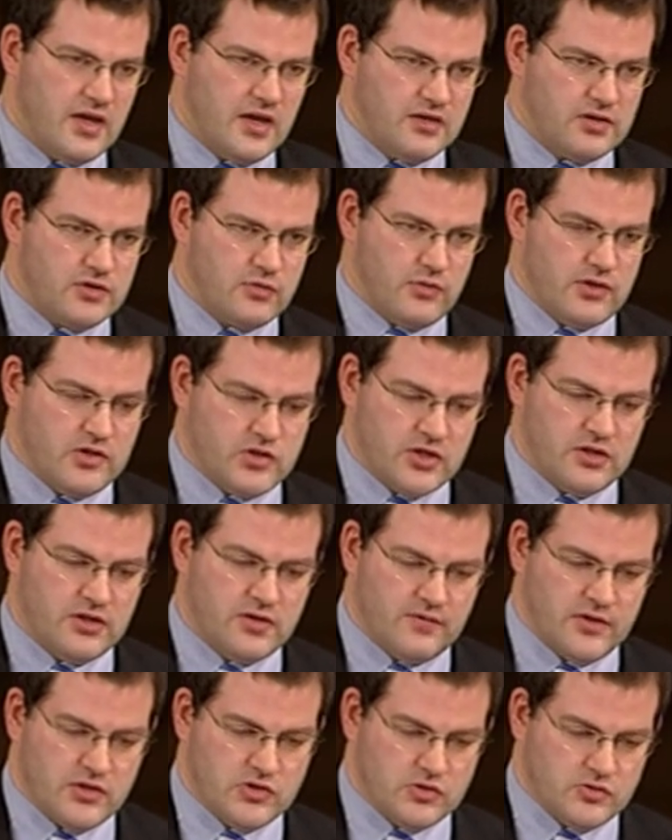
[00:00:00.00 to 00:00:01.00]
into which
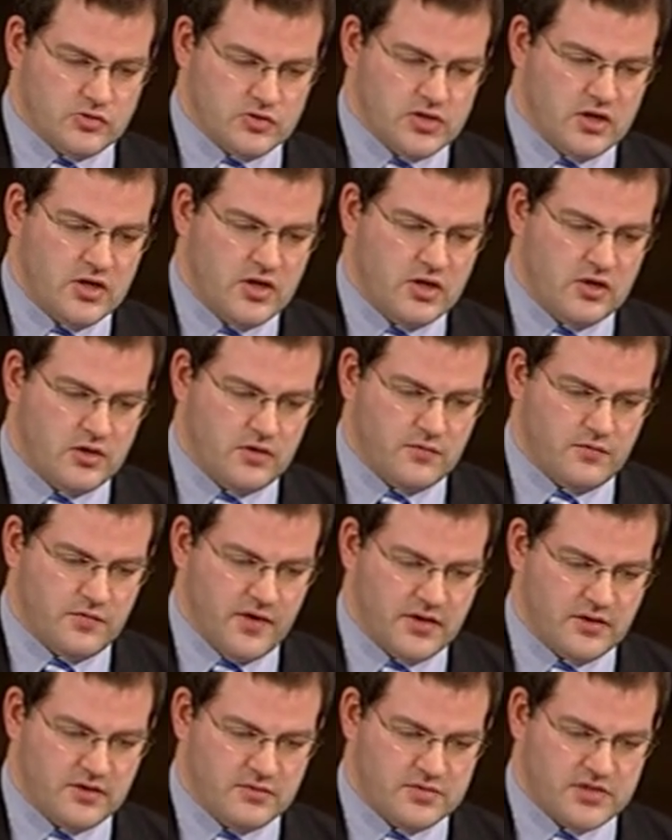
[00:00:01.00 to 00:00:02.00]
individuals could
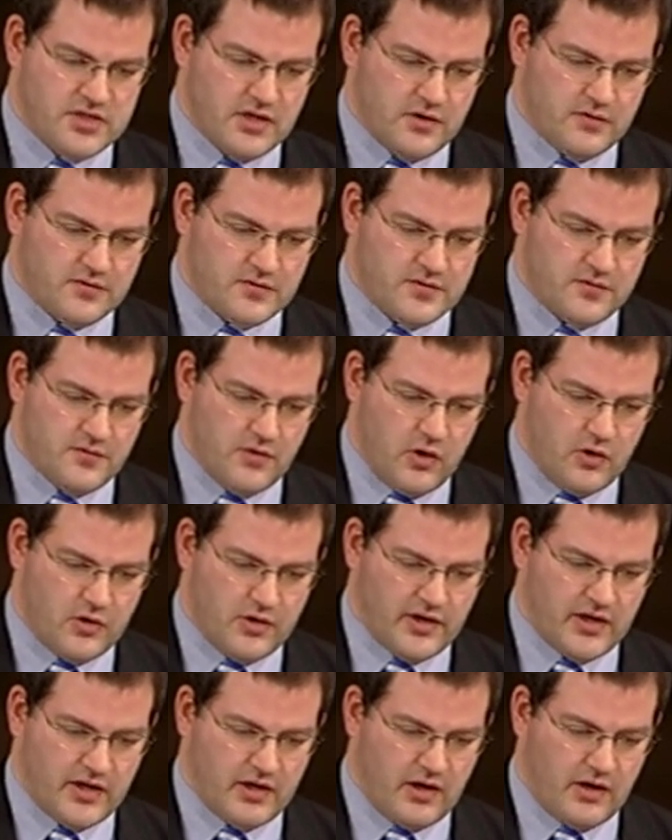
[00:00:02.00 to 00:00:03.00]
find themselves
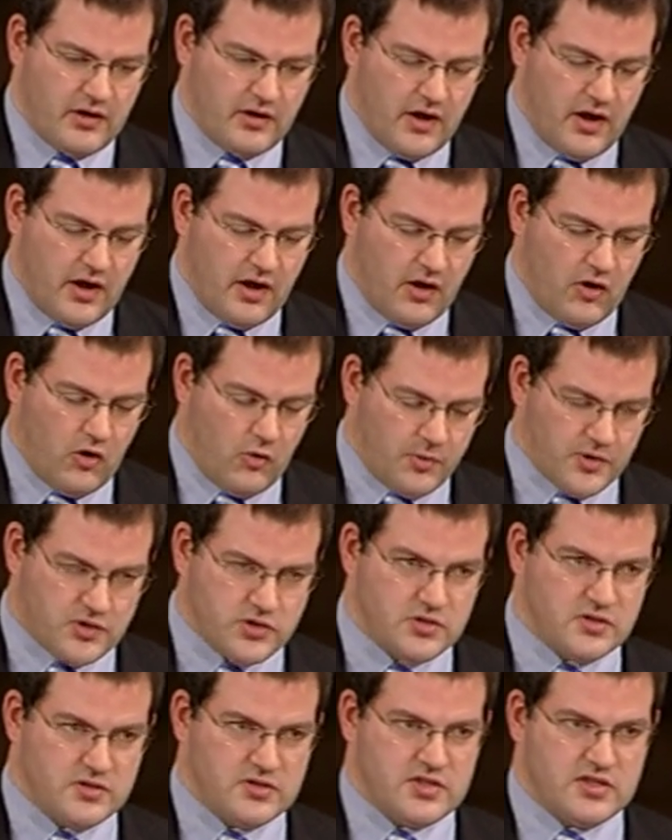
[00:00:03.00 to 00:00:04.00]
falling. And an
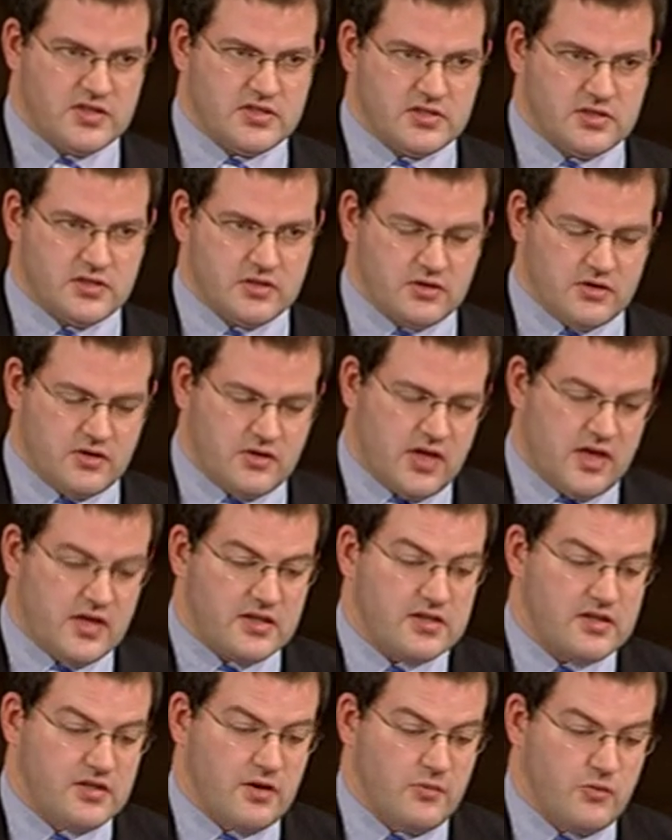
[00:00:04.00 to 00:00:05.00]
opportunity to
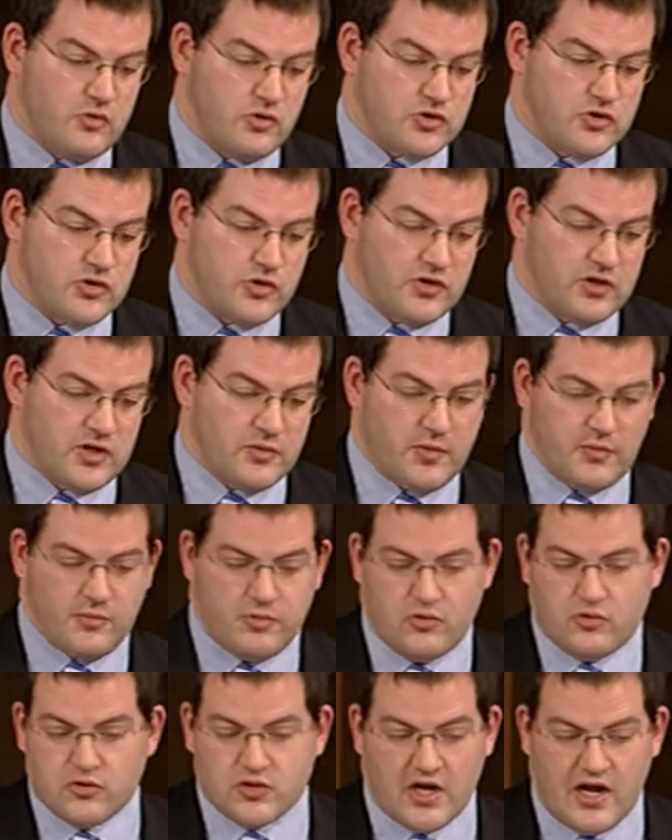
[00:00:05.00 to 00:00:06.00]
create that more joined-up
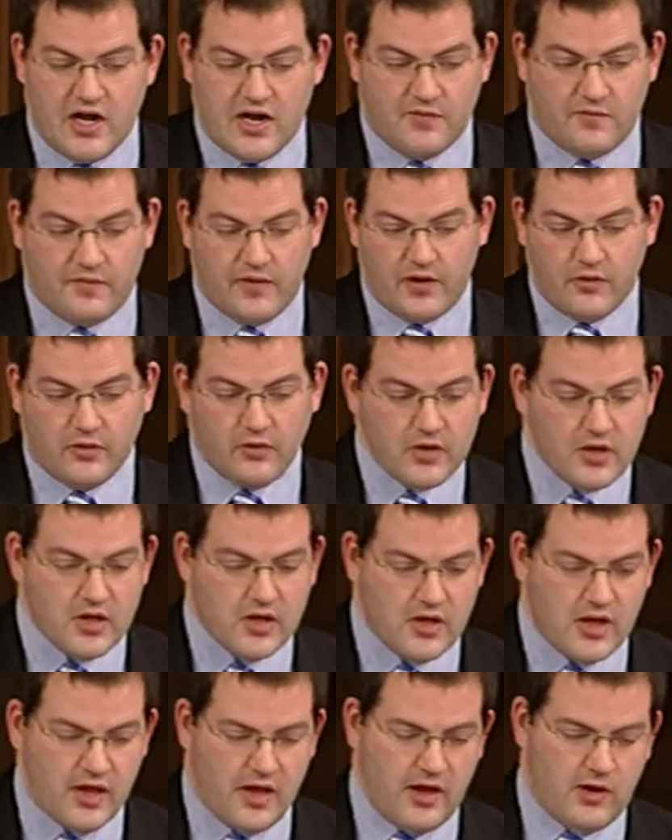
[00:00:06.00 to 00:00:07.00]
approach, I felt,
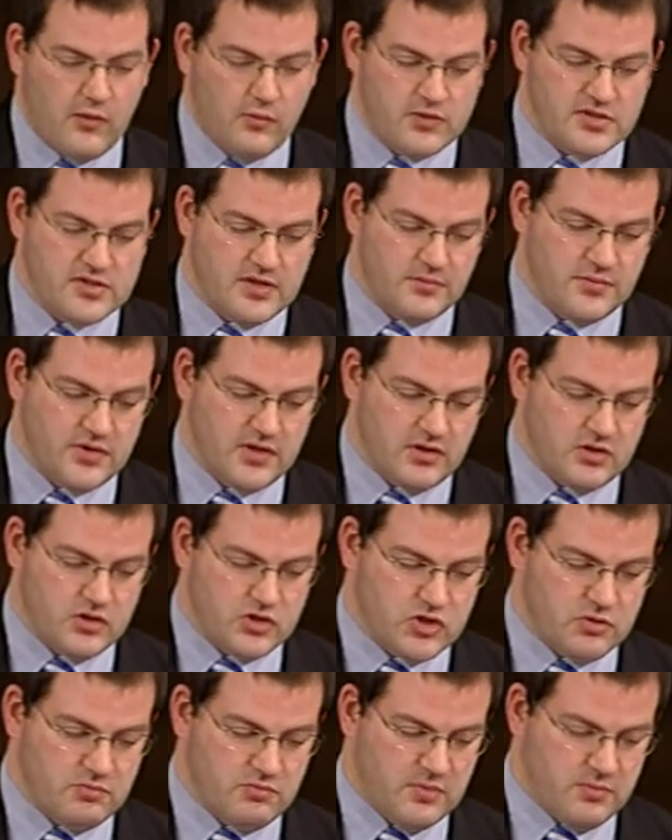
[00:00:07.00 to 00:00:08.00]
was something
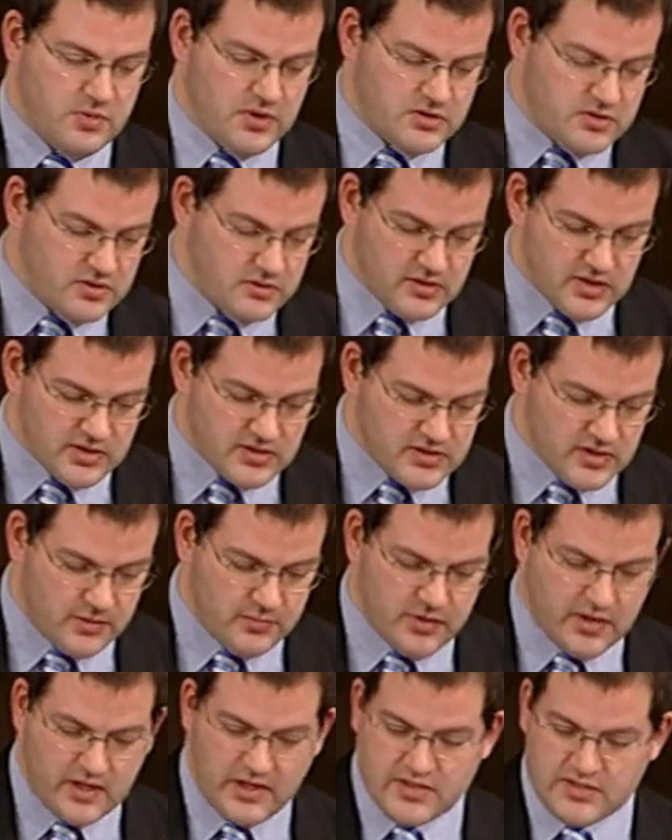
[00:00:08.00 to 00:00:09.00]
that should be pursued. It's
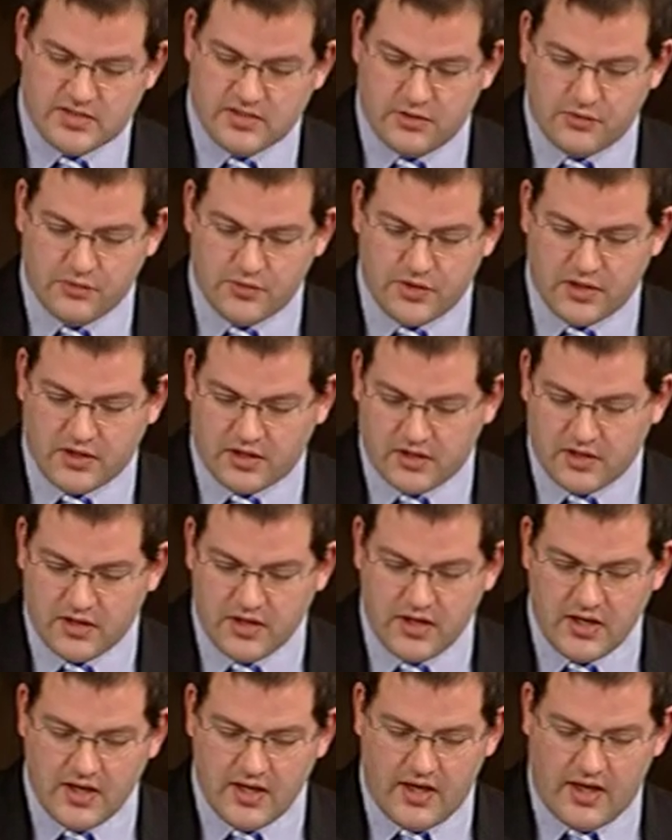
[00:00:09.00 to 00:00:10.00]
something I still think
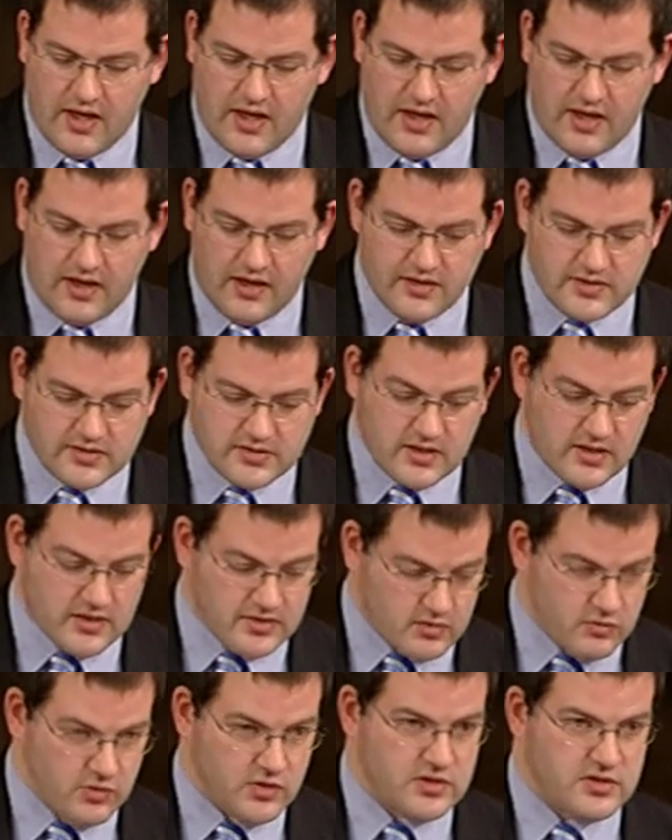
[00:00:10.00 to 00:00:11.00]

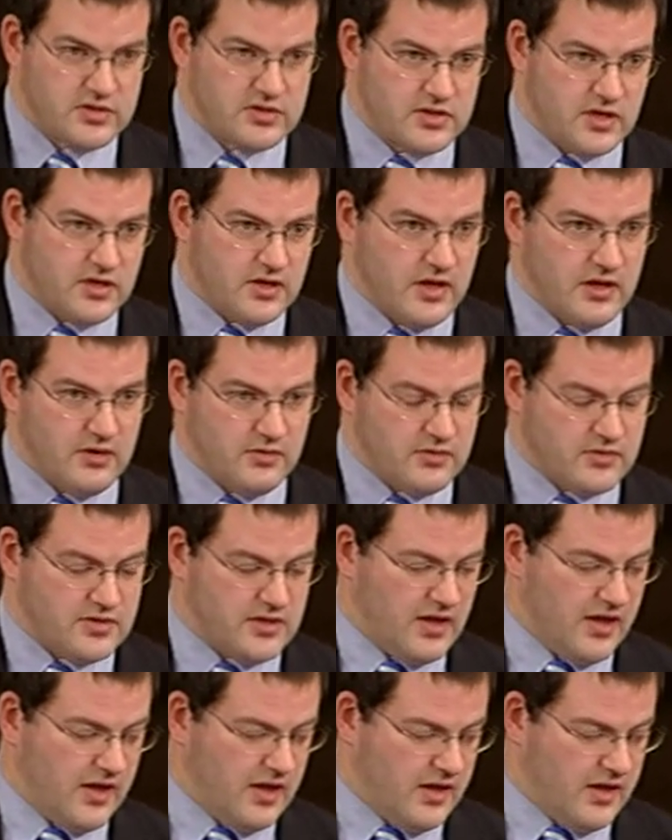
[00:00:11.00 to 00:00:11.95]
is going to turn out,